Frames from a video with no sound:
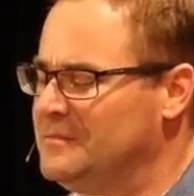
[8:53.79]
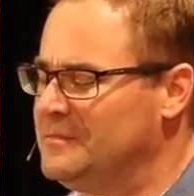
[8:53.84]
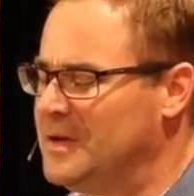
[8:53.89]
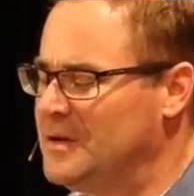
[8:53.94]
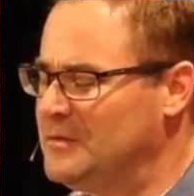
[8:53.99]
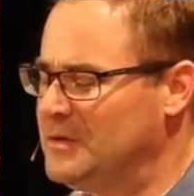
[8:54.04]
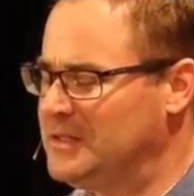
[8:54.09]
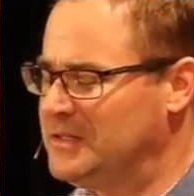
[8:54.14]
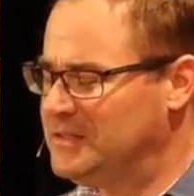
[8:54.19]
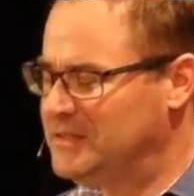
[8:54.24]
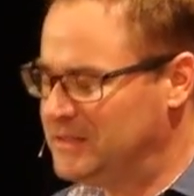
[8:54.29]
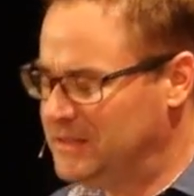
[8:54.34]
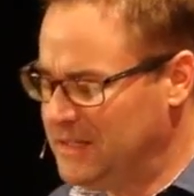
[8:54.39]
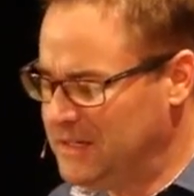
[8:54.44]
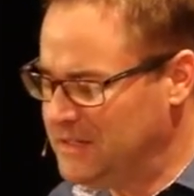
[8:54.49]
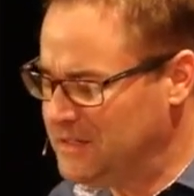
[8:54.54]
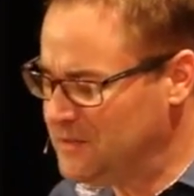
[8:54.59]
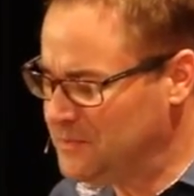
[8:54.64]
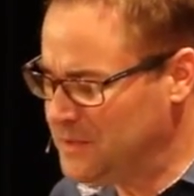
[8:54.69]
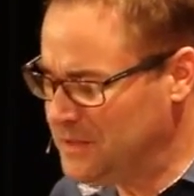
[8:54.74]
May we
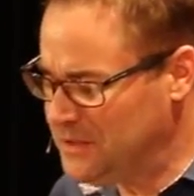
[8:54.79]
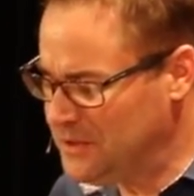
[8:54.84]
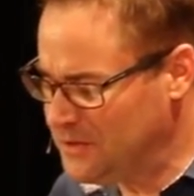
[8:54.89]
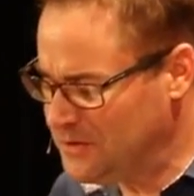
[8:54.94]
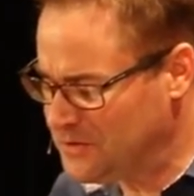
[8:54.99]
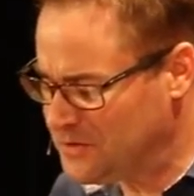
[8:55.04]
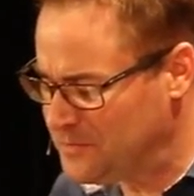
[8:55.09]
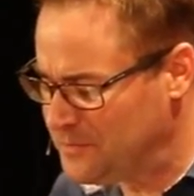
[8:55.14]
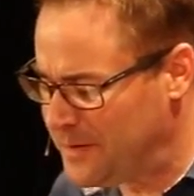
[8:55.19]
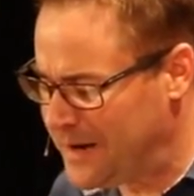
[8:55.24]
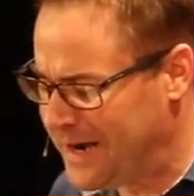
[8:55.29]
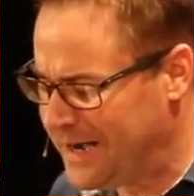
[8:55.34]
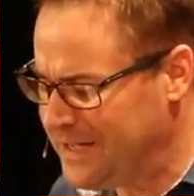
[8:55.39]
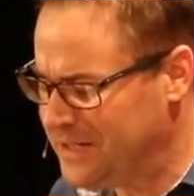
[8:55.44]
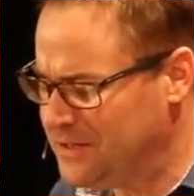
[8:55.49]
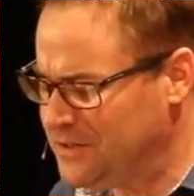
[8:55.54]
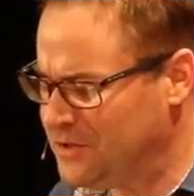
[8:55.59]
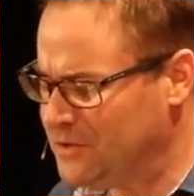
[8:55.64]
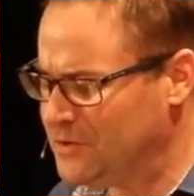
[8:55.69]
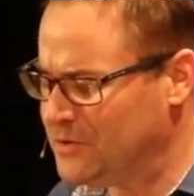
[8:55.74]
seek to be used by
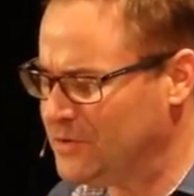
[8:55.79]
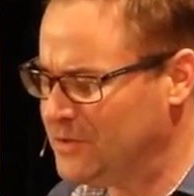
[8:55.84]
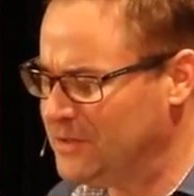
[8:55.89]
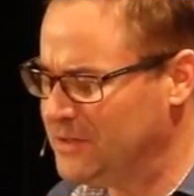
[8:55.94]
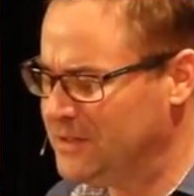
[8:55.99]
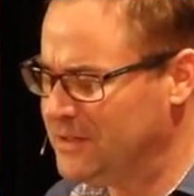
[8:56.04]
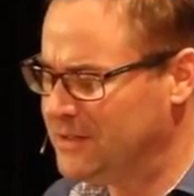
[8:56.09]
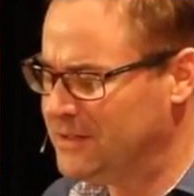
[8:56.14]
you.